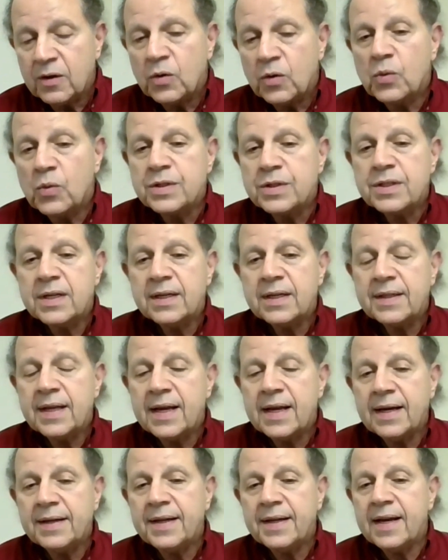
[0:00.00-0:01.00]
was that they
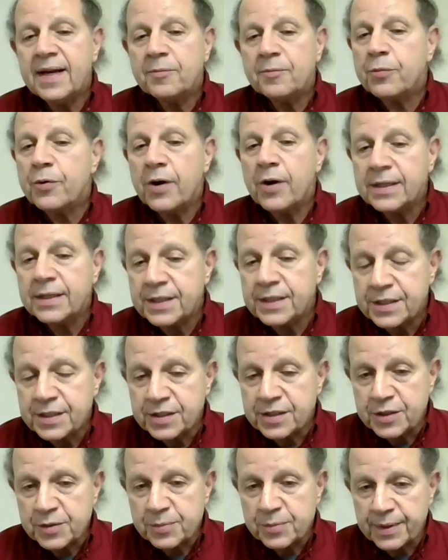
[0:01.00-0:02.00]
had to have
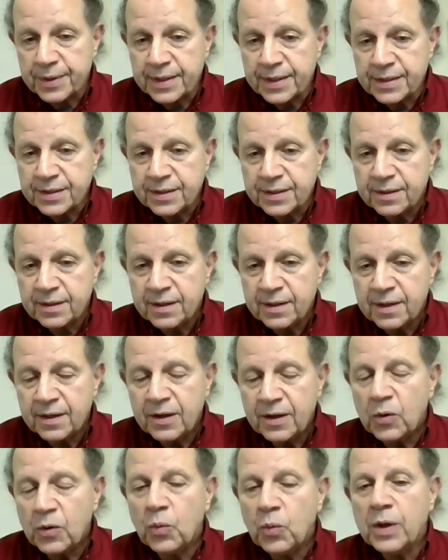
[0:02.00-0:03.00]
processes in place.
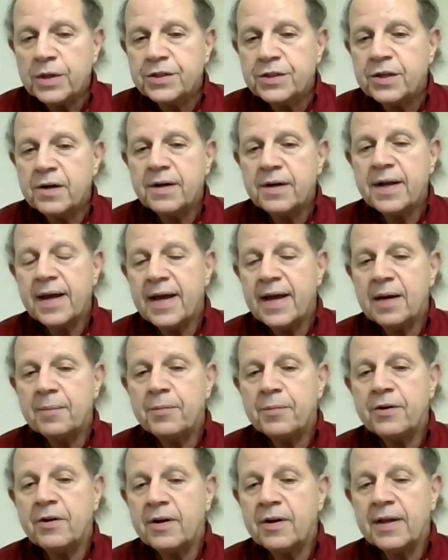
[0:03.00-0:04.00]
What's going to
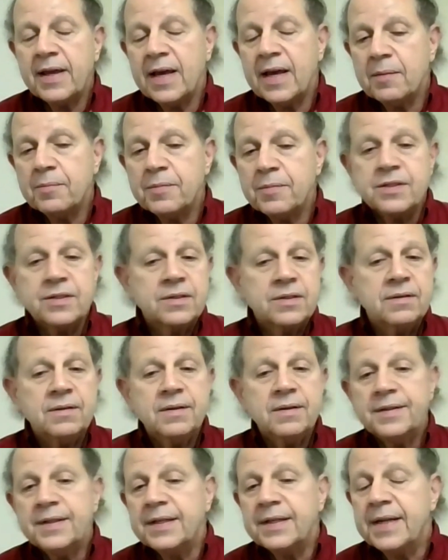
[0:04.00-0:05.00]
happen on campus
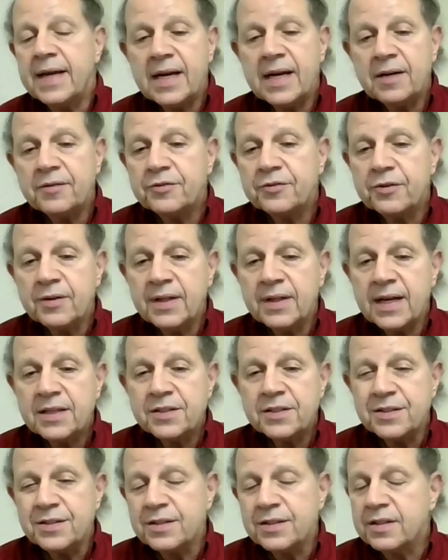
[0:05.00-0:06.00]
the day after
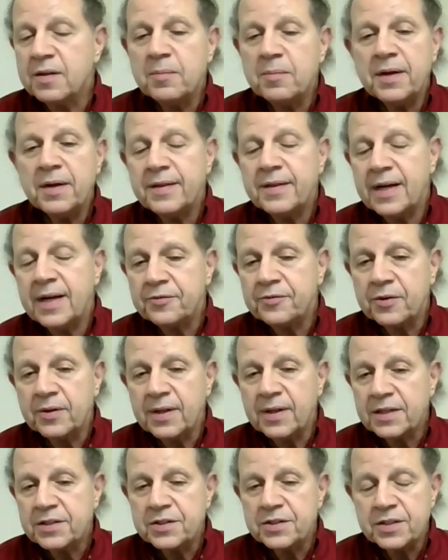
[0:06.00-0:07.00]
elections, the month after
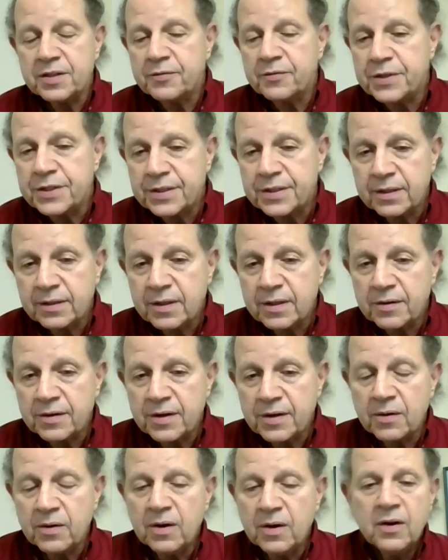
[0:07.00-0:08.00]
elections, if we still don't
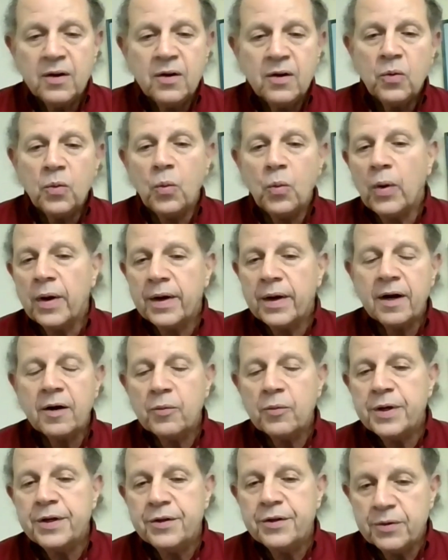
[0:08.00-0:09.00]
know? What are
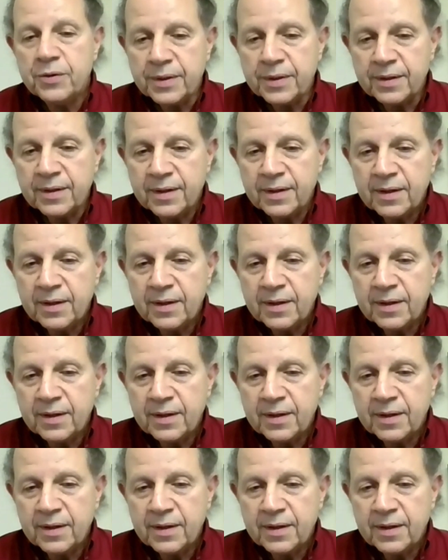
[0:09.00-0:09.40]
we doing?